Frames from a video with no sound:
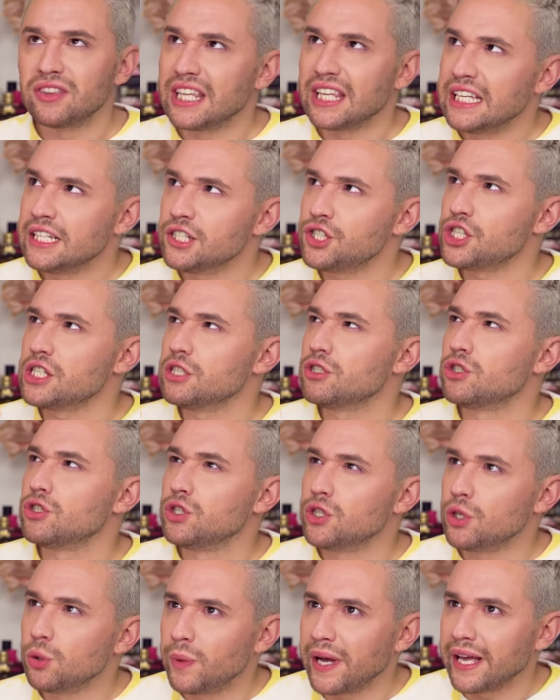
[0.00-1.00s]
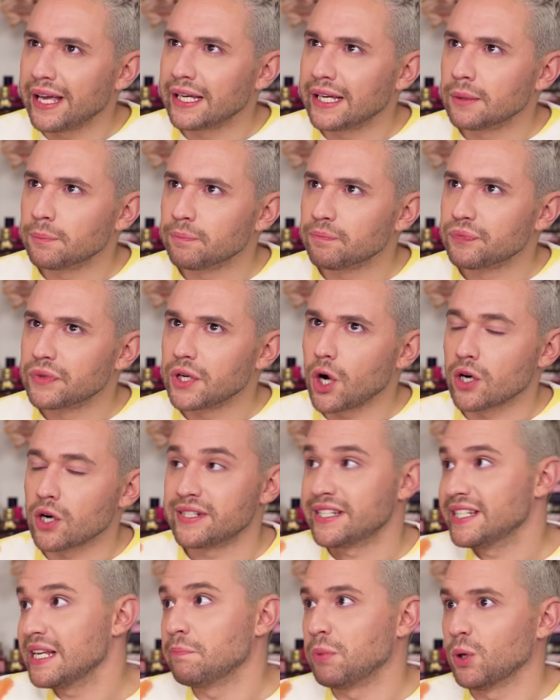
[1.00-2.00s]
things she's doing are
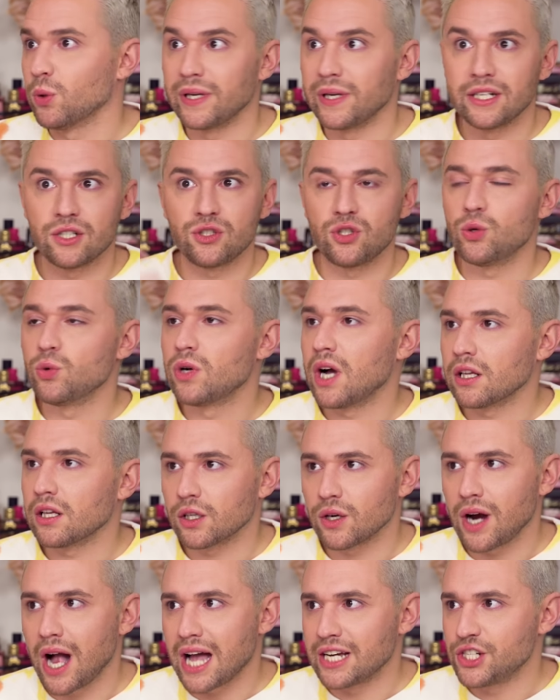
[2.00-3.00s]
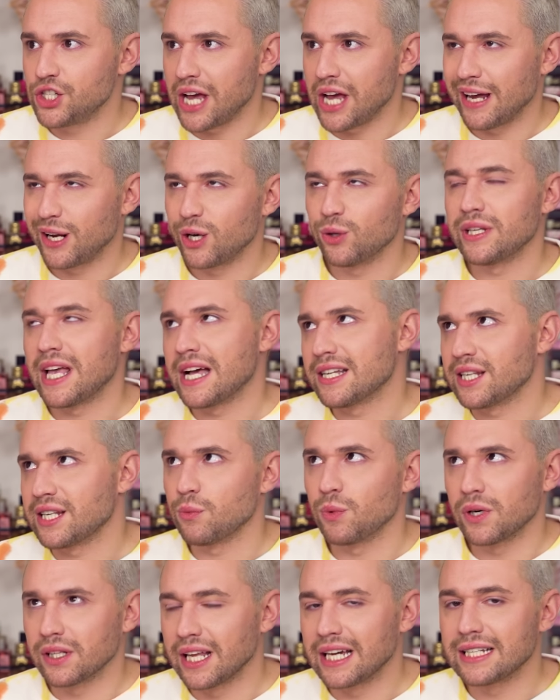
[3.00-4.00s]
simple. We had a two color eyeshadow. Yes, I
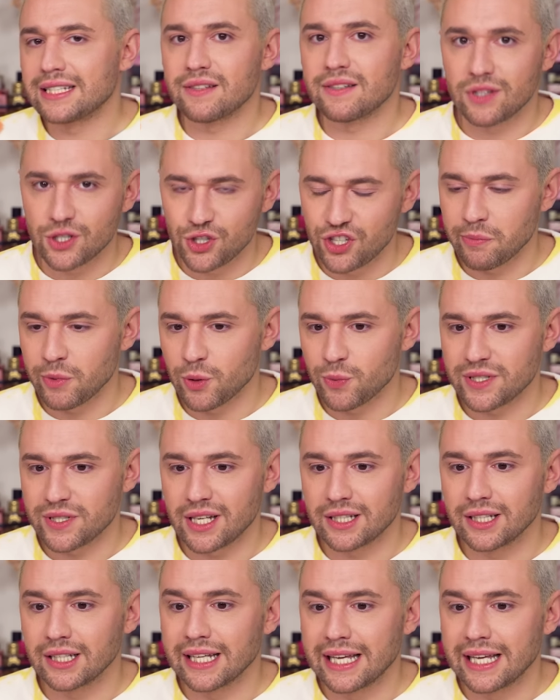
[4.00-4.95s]
would have liked if the shimmer was on the